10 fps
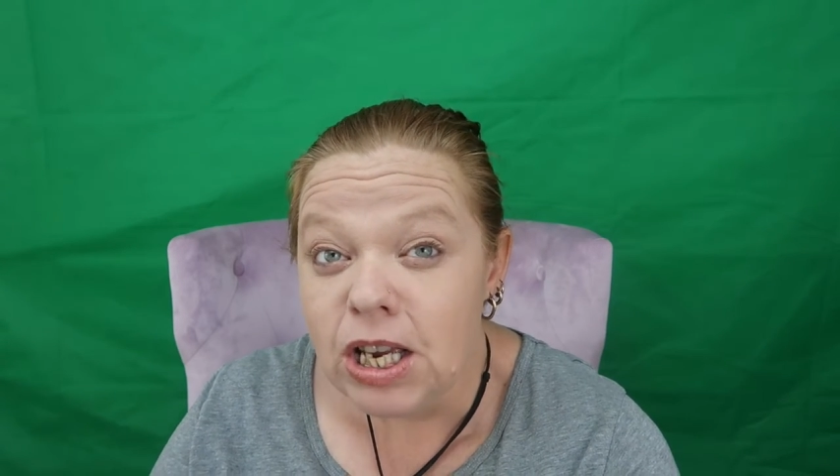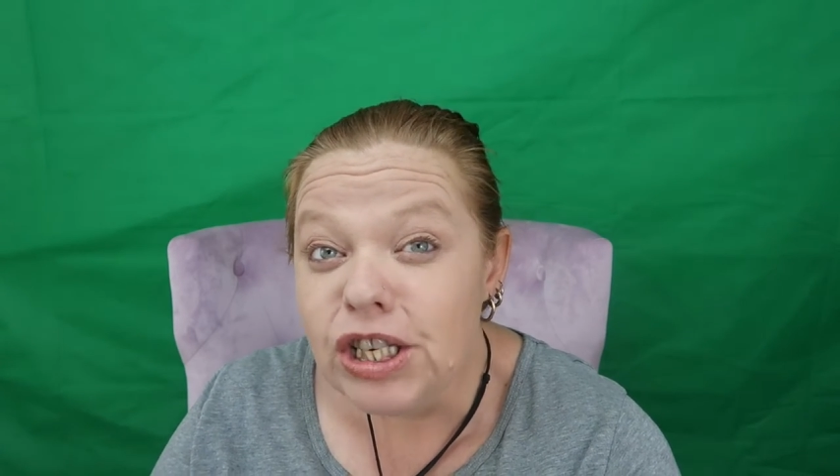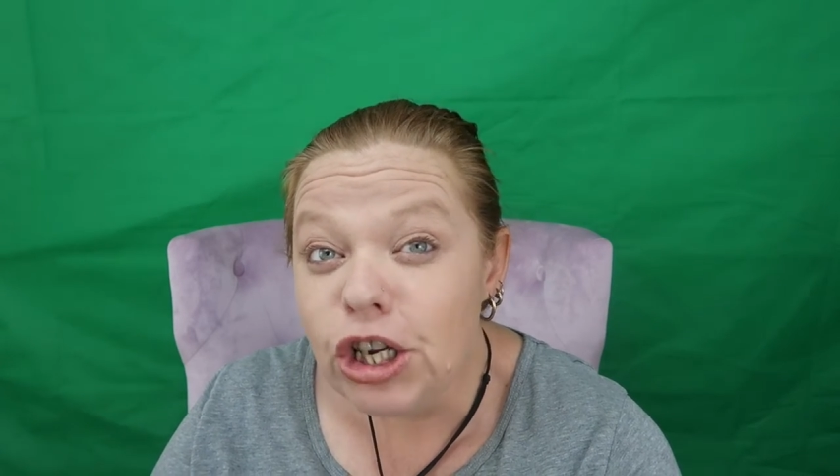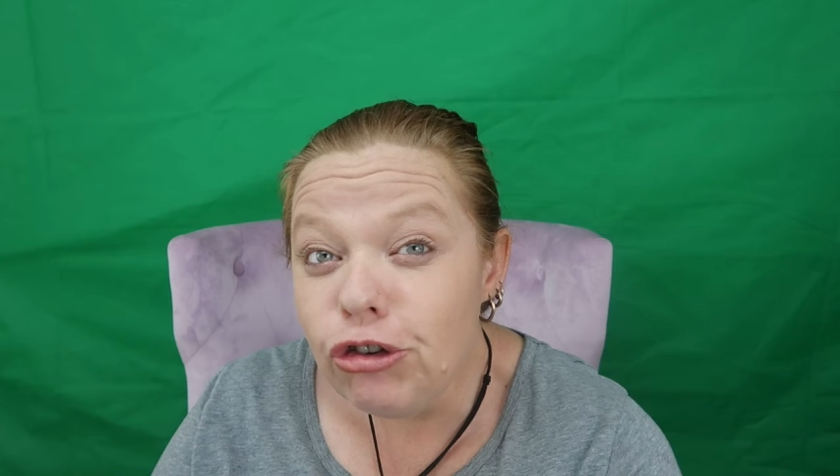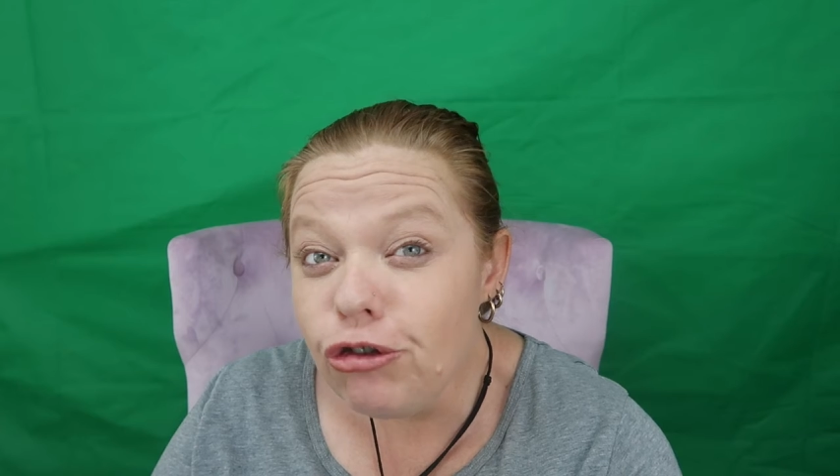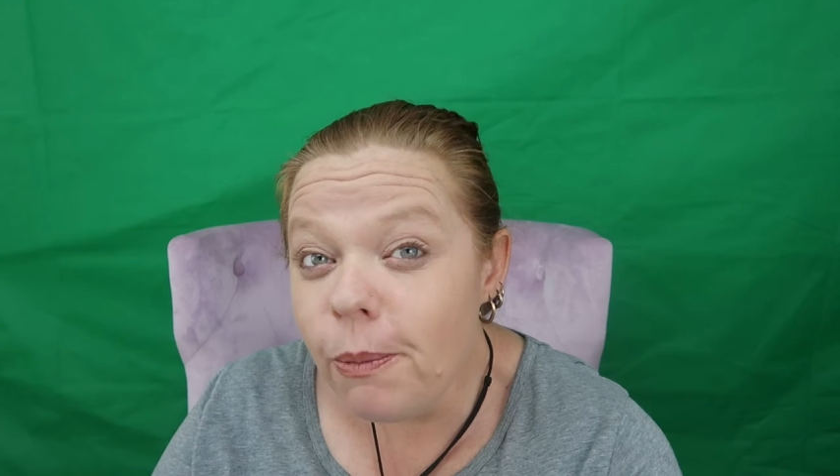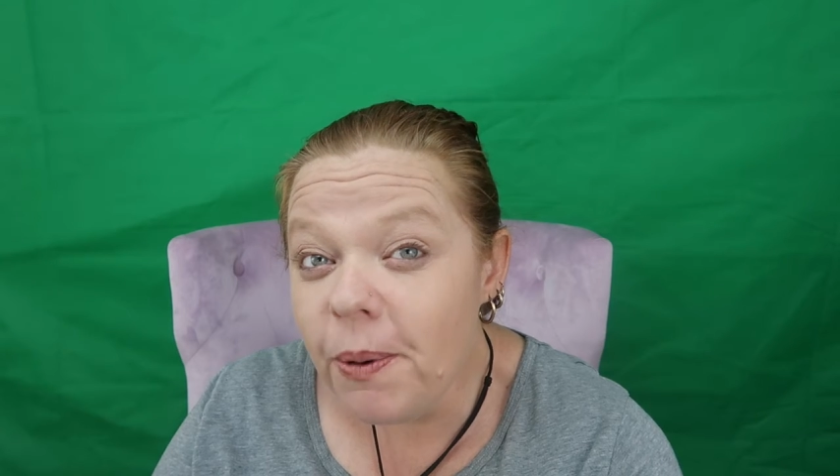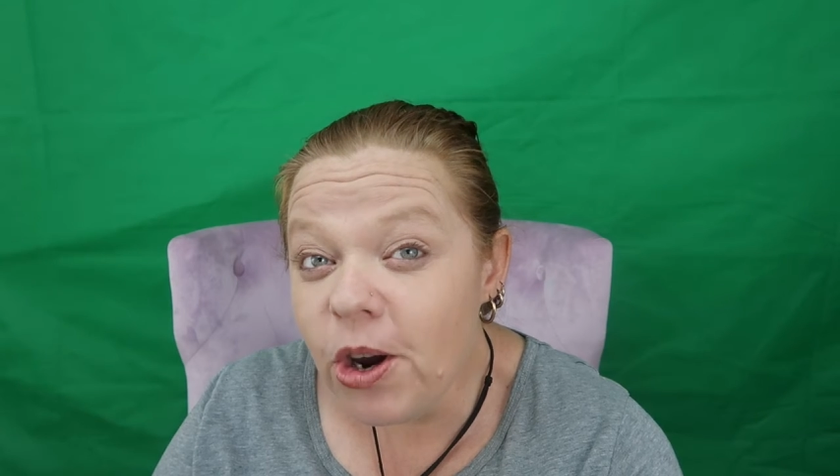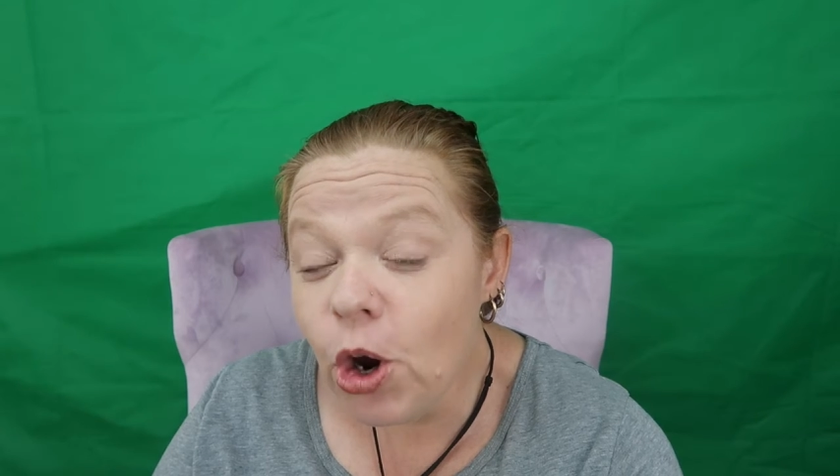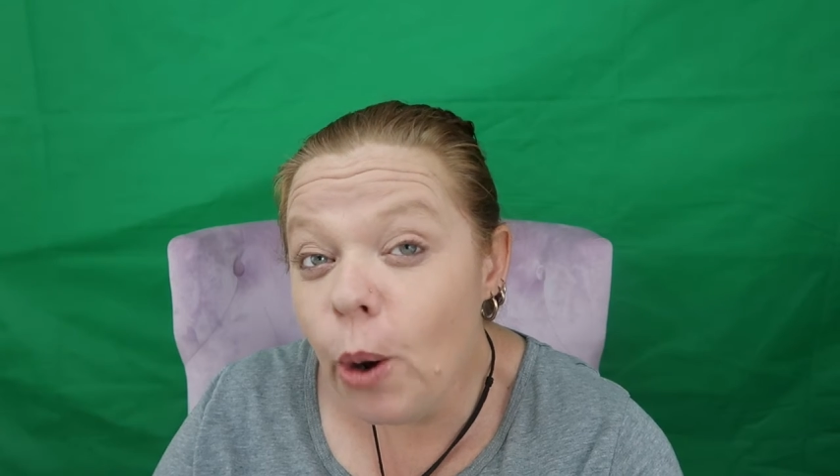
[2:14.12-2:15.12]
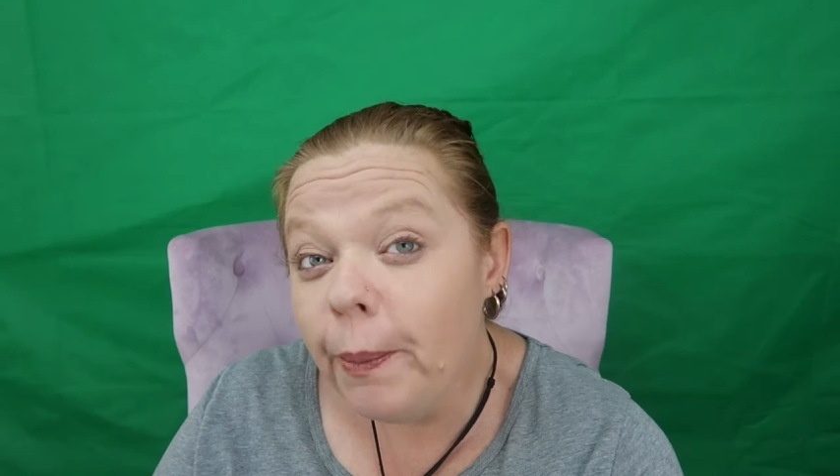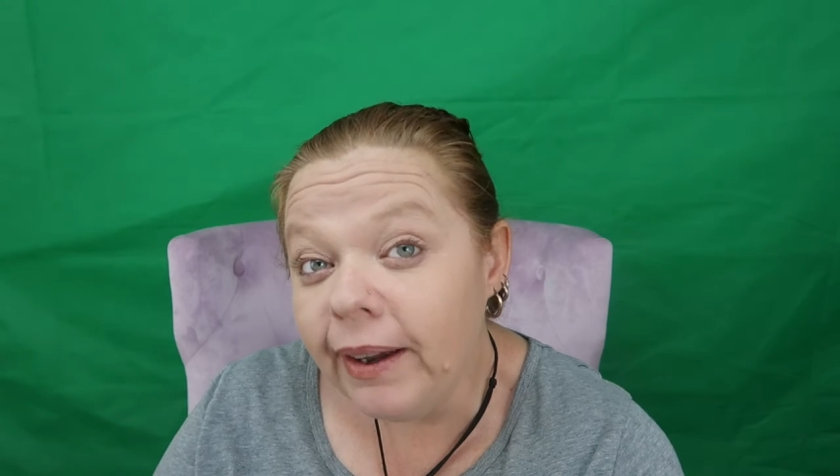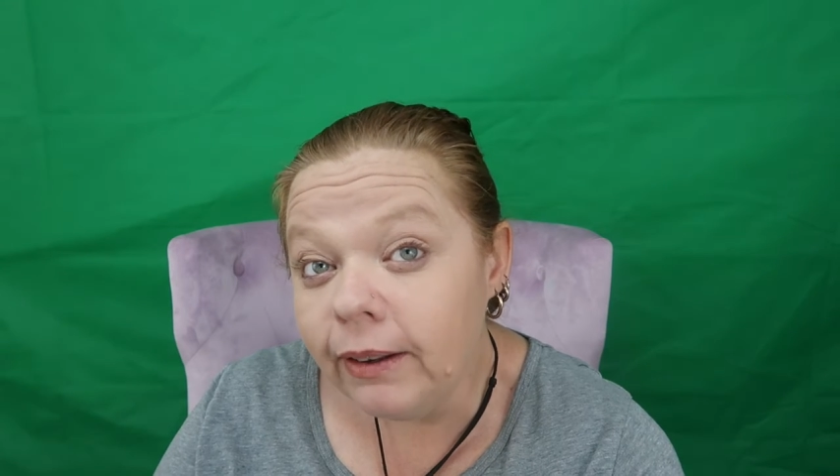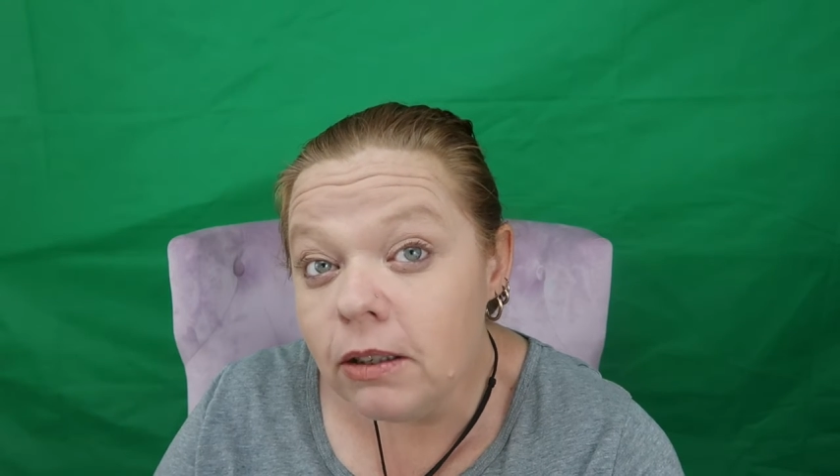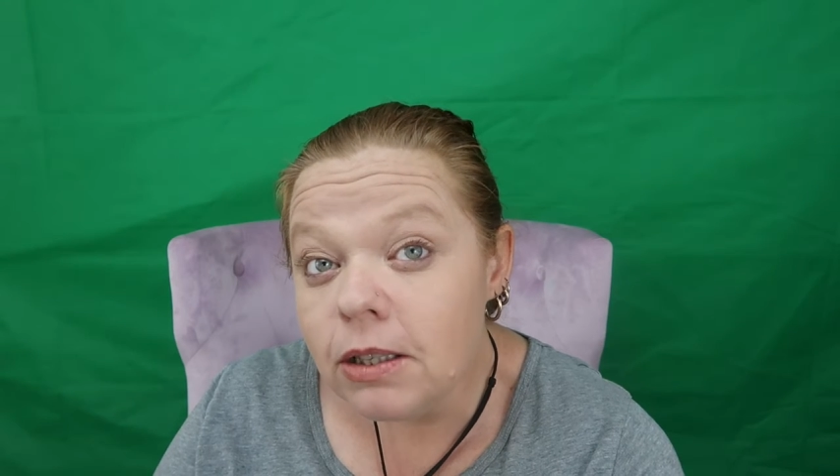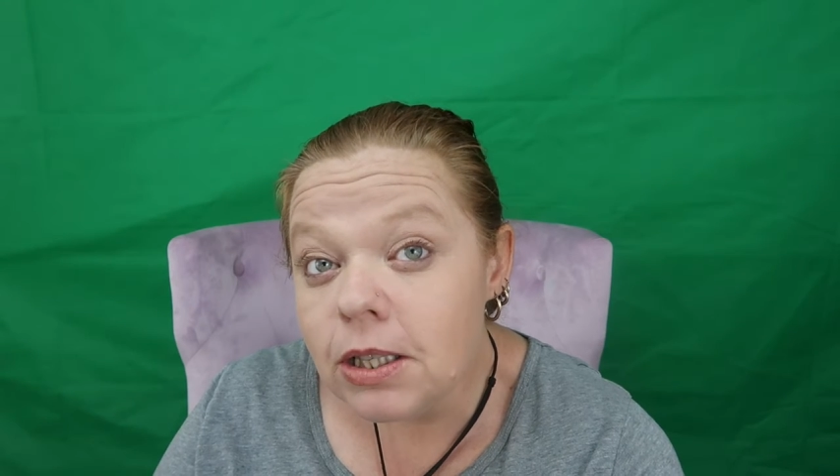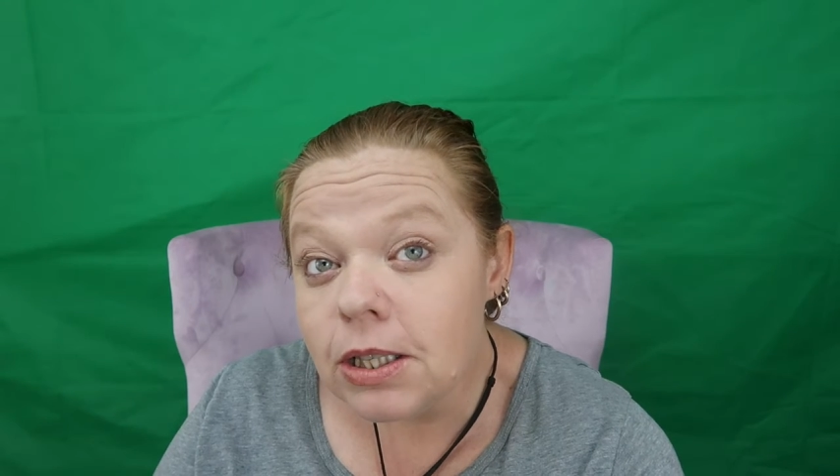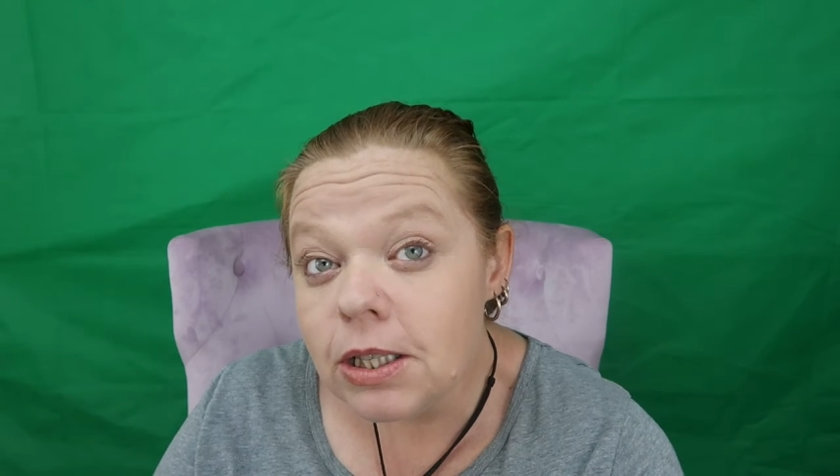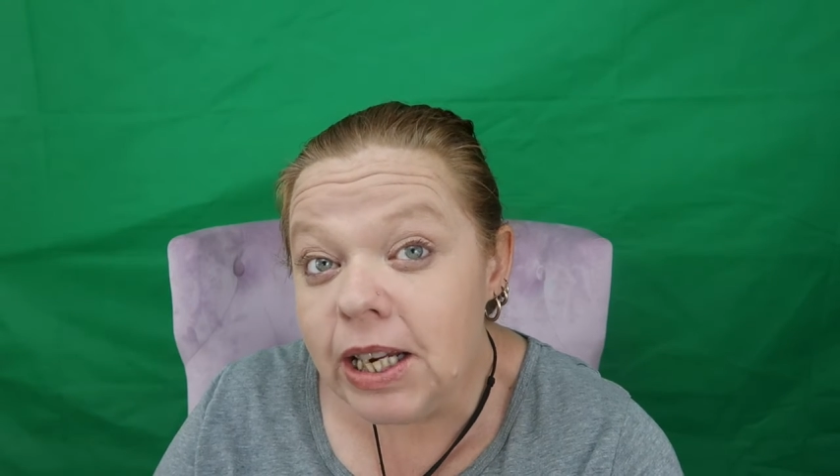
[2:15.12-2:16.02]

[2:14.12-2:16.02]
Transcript: So drop a comment